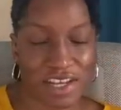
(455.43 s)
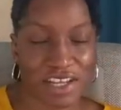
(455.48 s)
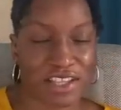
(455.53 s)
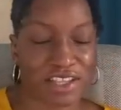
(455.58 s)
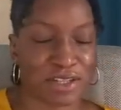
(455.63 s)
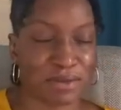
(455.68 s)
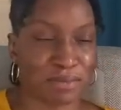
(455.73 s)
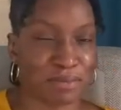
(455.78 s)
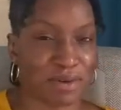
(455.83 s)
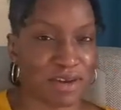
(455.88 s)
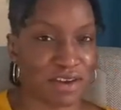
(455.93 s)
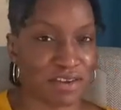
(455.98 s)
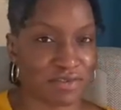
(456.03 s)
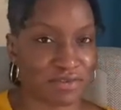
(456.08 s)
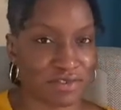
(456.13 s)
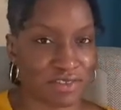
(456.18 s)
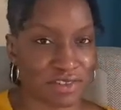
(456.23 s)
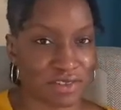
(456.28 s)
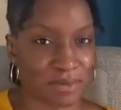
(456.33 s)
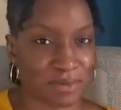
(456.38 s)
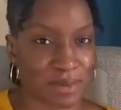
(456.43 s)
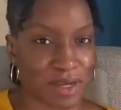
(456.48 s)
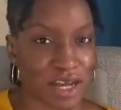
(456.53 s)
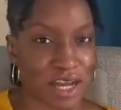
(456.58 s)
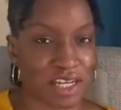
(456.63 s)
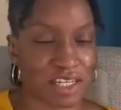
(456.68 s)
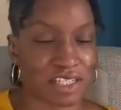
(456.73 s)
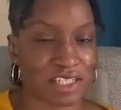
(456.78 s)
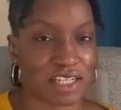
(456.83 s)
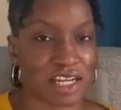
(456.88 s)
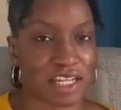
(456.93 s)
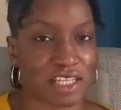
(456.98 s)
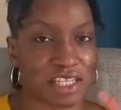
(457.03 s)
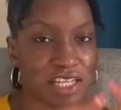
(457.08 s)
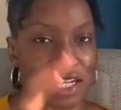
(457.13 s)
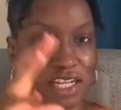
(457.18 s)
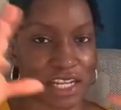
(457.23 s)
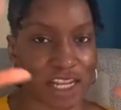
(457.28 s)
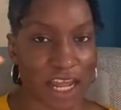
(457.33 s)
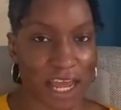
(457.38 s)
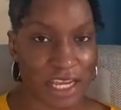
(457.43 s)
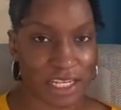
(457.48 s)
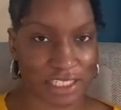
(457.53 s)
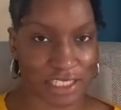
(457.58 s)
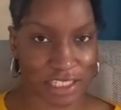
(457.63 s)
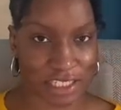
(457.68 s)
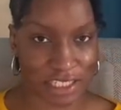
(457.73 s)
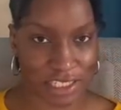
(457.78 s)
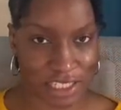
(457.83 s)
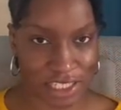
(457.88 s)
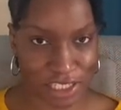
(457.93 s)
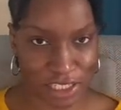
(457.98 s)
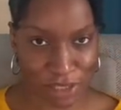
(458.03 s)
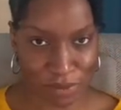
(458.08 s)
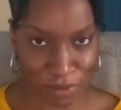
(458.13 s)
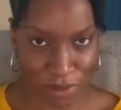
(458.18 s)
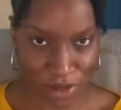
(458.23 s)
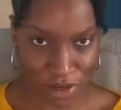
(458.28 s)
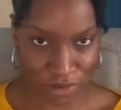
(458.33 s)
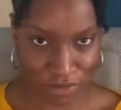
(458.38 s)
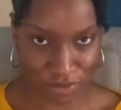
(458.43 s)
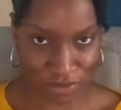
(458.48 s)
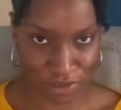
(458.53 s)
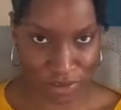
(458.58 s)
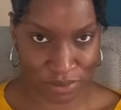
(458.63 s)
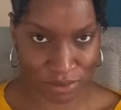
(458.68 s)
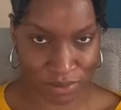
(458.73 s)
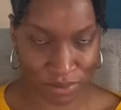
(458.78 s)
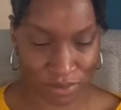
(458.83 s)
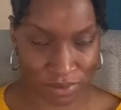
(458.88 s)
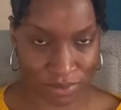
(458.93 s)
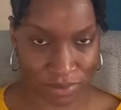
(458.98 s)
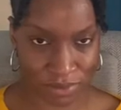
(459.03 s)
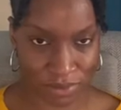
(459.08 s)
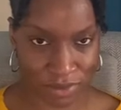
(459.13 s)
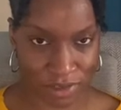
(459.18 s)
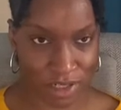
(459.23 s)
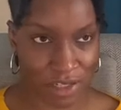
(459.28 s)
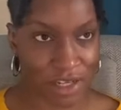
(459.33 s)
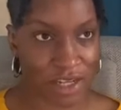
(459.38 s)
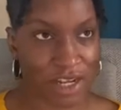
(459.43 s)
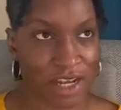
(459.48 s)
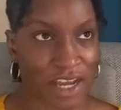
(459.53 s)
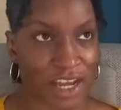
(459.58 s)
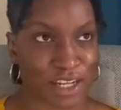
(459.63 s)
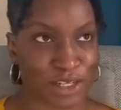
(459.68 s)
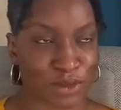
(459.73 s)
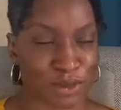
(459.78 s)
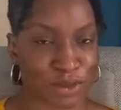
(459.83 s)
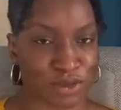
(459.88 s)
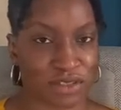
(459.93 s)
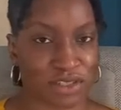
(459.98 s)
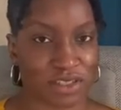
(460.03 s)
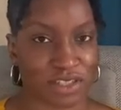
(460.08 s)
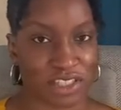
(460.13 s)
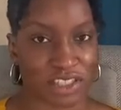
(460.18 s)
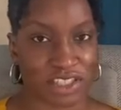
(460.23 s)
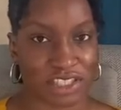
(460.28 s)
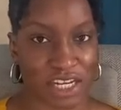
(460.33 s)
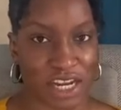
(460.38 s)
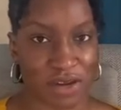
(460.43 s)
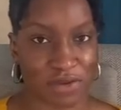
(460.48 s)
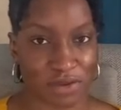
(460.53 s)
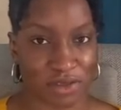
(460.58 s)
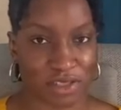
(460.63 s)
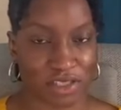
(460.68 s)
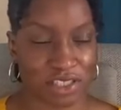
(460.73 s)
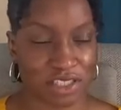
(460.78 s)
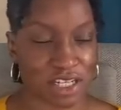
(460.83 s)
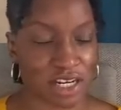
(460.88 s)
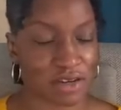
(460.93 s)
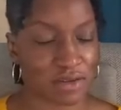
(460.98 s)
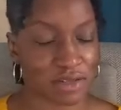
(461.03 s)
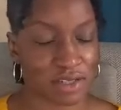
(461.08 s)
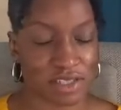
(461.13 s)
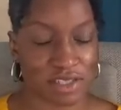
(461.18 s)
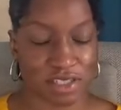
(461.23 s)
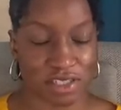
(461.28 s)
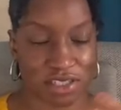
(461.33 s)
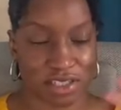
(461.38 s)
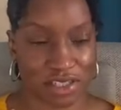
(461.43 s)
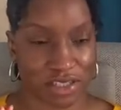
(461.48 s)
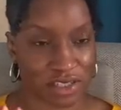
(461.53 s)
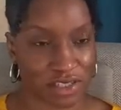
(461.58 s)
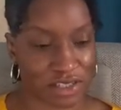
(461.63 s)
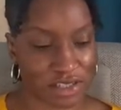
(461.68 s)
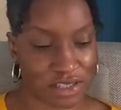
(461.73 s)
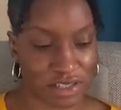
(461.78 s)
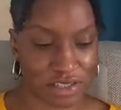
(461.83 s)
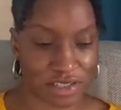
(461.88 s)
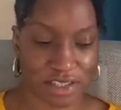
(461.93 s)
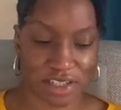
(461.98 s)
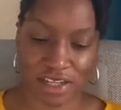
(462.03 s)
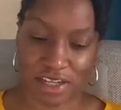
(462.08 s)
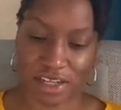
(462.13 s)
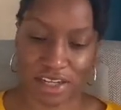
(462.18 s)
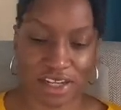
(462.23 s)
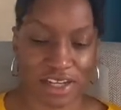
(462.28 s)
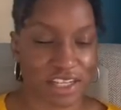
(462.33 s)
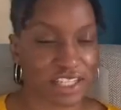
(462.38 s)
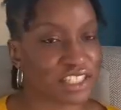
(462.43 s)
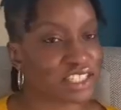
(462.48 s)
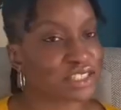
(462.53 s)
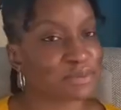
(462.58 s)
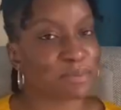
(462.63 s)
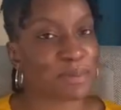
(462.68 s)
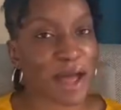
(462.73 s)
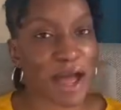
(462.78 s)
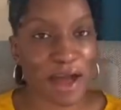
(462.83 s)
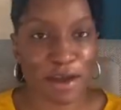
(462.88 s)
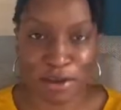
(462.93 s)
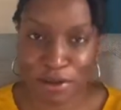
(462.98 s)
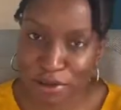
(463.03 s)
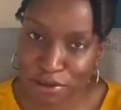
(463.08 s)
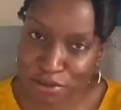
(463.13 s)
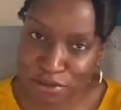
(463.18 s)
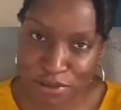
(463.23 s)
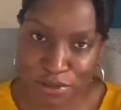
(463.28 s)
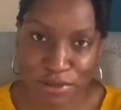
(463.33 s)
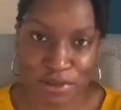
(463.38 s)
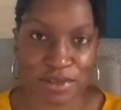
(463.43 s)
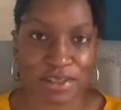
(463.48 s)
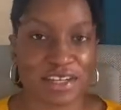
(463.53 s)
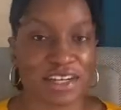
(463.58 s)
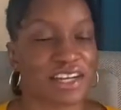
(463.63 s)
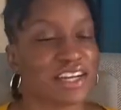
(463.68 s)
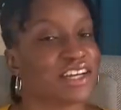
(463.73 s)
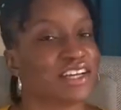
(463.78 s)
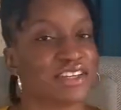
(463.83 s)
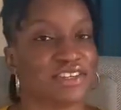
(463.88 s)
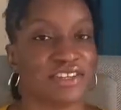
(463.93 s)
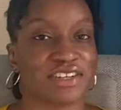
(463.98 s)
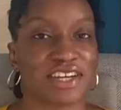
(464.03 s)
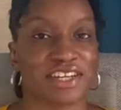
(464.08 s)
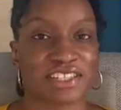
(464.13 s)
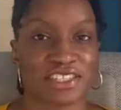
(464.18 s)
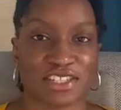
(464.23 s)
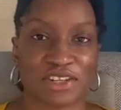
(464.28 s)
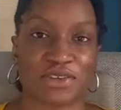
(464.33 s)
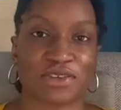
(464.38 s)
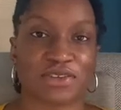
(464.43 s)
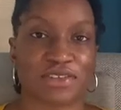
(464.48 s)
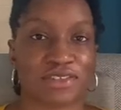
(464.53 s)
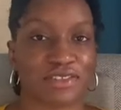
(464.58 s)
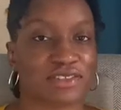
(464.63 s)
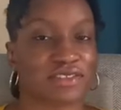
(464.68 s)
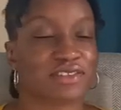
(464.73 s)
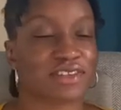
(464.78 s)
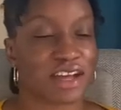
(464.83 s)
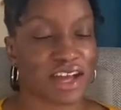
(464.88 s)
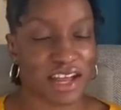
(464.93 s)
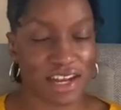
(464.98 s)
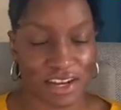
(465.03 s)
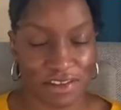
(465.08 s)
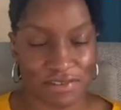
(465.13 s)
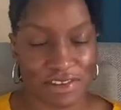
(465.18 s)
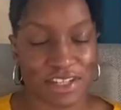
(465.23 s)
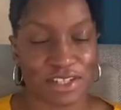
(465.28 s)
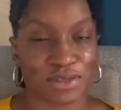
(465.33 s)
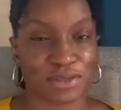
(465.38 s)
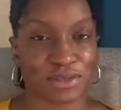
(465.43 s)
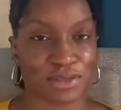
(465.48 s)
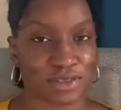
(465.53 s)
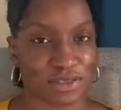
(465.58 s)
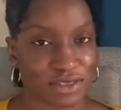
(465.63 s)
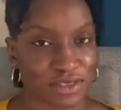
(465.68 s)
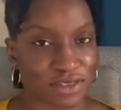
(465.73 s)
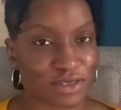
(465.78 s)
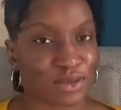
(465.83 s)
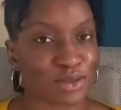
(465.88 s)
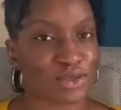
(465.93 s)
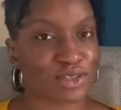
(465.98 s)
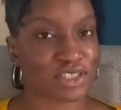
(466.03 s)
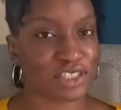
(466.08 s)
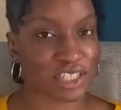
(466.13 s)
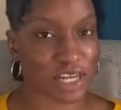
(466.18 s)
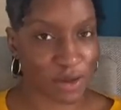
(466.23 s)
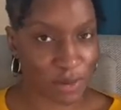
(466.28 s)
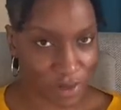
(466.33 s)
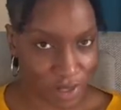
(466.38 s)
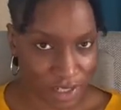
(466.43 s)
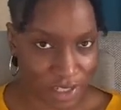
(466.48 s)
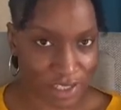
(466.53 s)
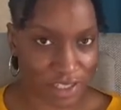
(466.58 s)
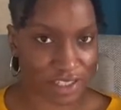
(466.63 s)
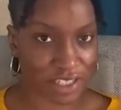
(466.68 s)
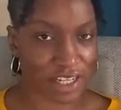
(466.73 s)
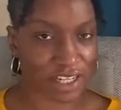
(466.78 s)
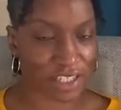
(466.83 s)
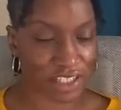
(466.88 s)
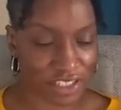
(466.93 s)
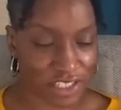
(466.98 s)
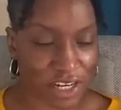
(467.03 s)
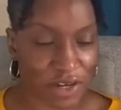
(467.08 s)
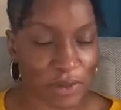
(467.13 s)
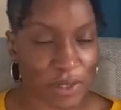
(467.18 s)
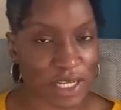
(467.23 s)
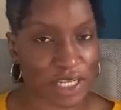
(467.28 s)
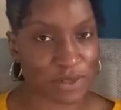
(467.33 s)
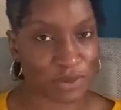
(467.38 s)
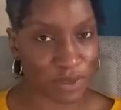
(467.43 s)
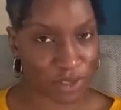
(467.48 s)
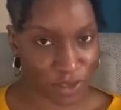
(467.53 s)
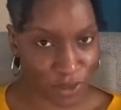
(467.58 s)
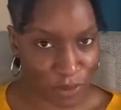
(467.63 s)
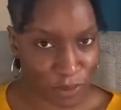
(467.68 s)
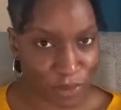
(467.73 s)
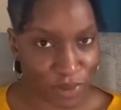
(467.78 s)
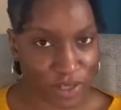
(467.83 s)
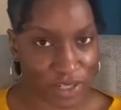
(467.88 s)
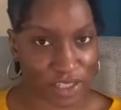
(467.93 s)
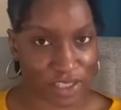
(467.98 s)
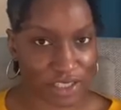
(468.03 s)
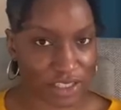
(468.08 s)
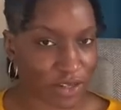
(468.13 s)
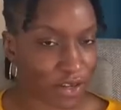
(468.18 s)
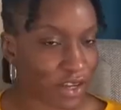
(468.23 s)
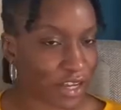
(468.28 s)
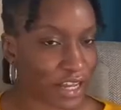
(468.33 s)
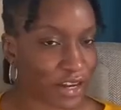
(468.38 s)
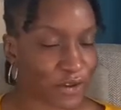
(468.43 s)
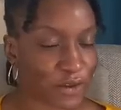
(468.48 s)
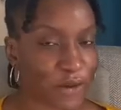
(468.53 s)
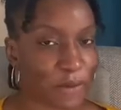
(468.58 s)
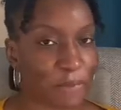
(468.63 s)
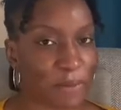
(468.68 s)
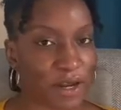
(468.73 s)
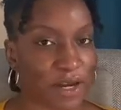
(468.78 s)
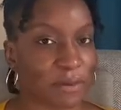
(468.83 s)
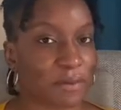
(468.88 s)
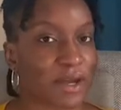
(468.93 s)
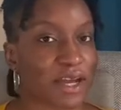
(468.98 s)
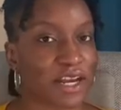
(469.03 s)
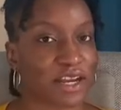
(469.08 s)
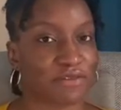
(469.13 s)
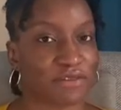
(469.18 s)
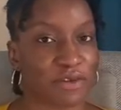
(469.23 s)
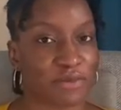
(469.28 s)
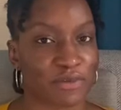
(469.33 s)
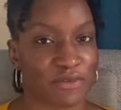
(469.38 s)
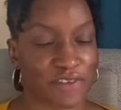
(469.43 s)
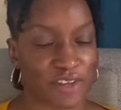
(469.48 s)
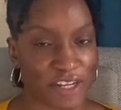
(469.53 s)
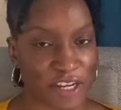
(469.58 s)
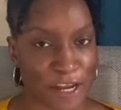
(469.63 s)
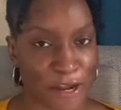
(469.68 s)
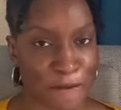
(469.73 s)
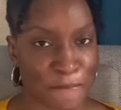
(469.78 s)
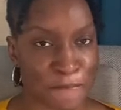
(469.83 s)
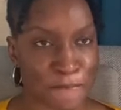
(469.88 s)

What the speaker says: the bathroom. I just like the lighting in the bathroom and also the shower. The shower is just, yeah, it's powerful. You guys know I love a little good shower head, and the shower head was on point, so I cannot complain about anything within that.